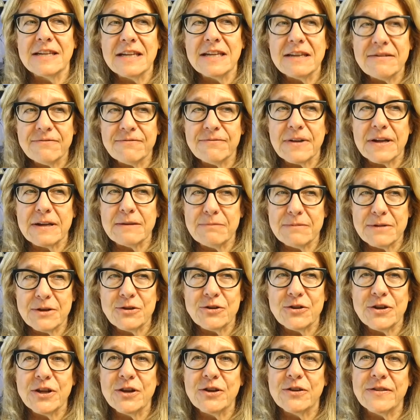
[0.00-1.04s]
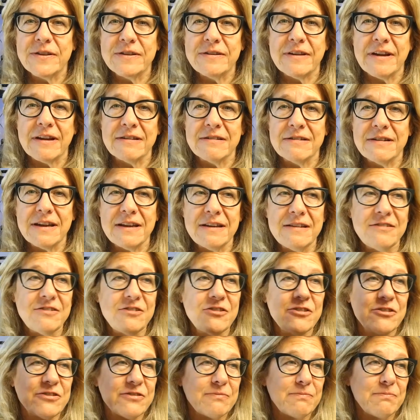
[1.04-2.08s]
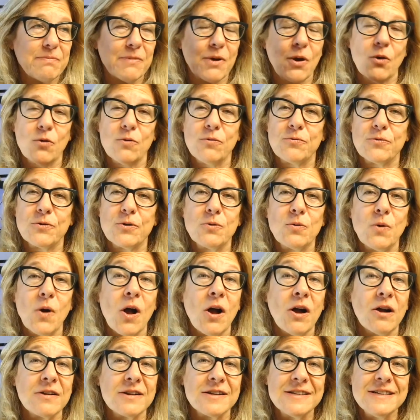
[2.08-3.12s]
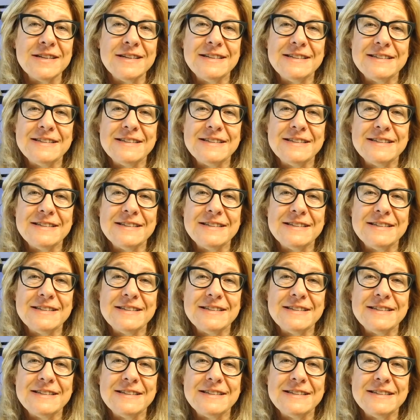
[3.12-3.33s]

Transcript: And I'm learning on the down days, just go for a walk,